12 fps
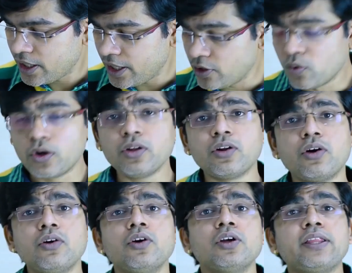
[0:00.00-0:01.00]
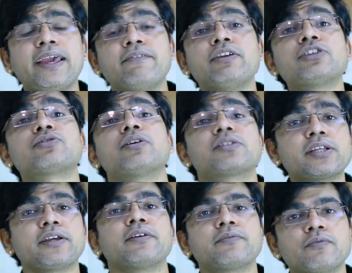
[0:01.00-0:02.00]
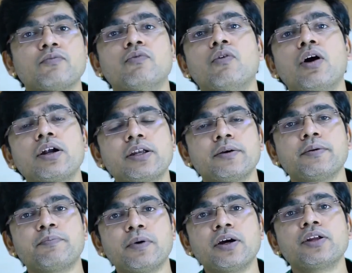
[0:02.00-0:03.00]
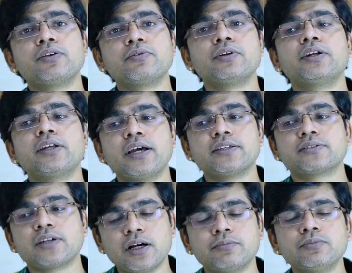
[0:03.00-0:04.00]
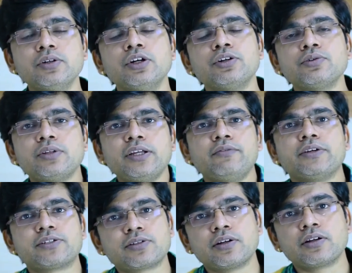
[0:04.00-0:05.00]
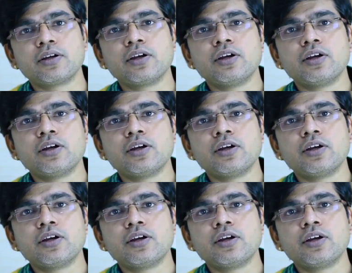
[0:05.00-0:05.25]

And you want to know the average costing, what per unit has come to the investor.